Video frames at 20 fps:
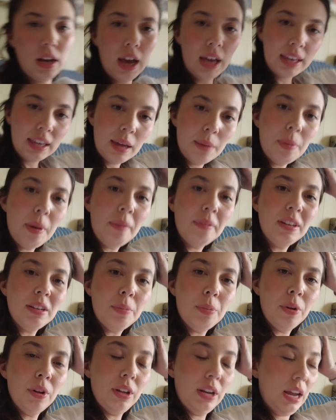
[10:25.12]
I kept having to
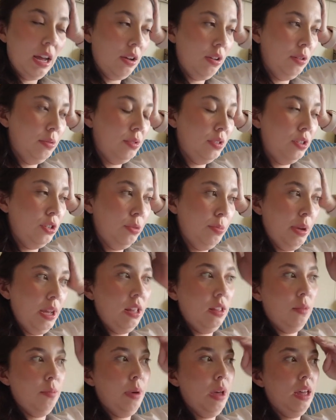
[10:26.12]
pull it out, and it was such a pain
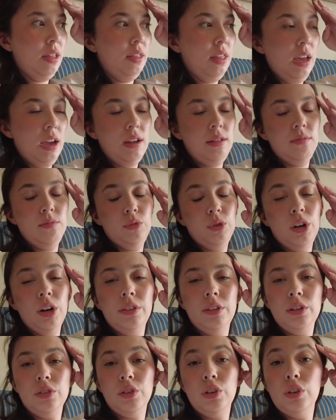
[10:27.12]
in the butt that we're on
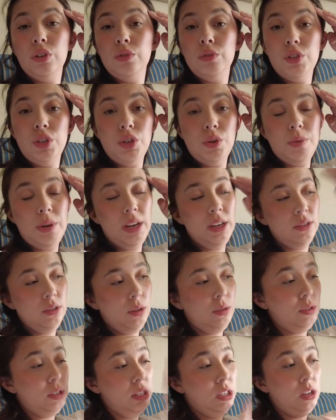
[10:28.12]
this cruise for two weeks. So I
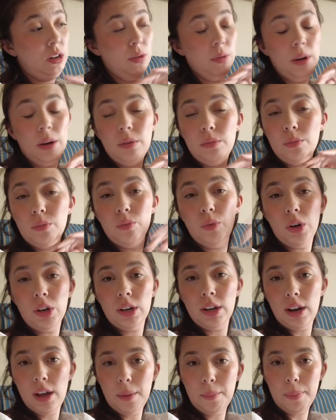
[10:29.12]
was like, you know what, we're
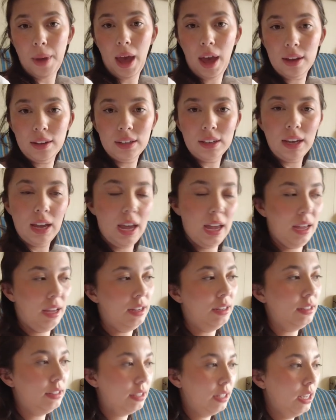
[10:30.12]
gonna unpack.
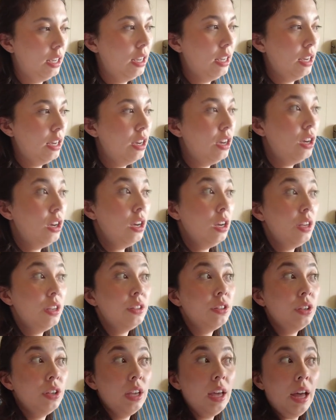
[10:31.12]
And
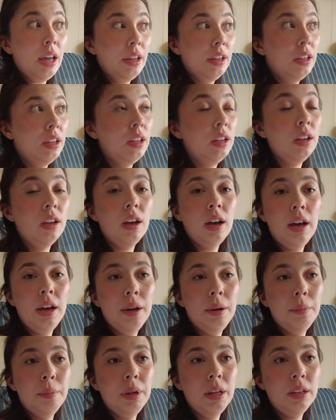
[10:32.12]
so yeah,
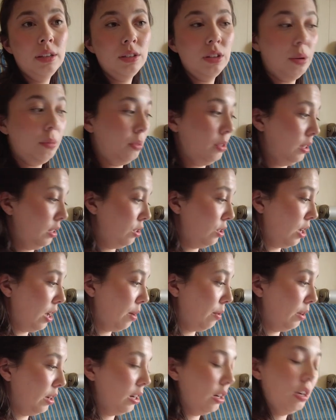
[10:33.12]
um, Tom's in the
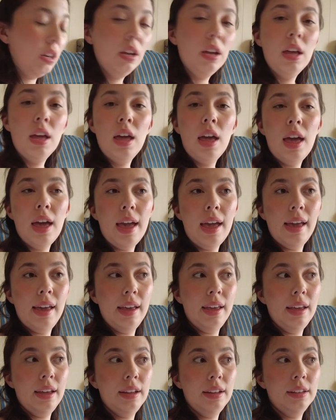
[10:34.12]
shower,
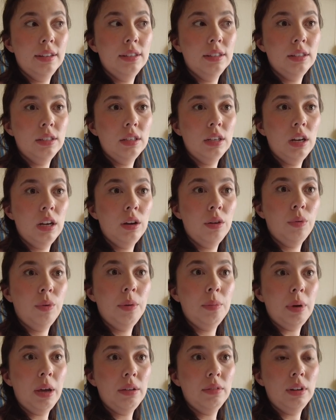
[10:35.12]
and we
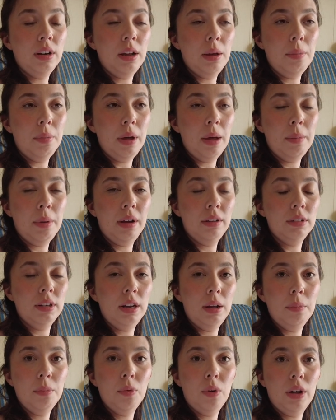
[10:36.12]
might run up. I might run
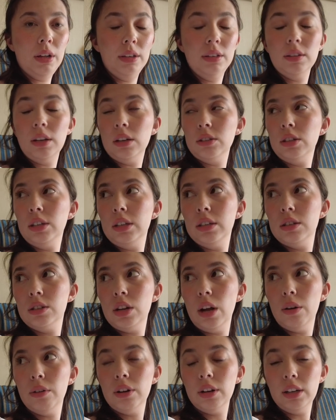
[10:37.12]
up while he's actually in the
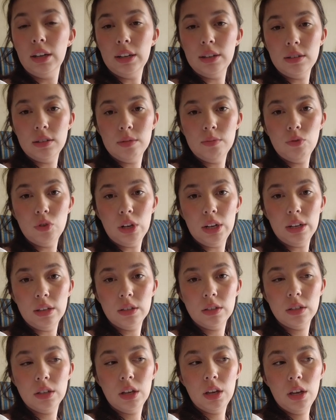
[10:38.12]
shower and get us some
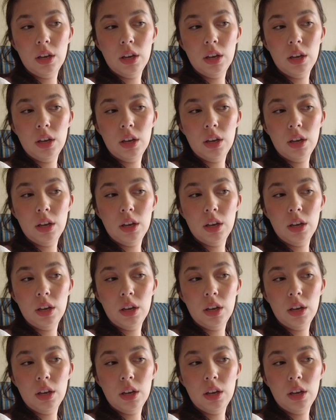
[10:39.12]
drinks.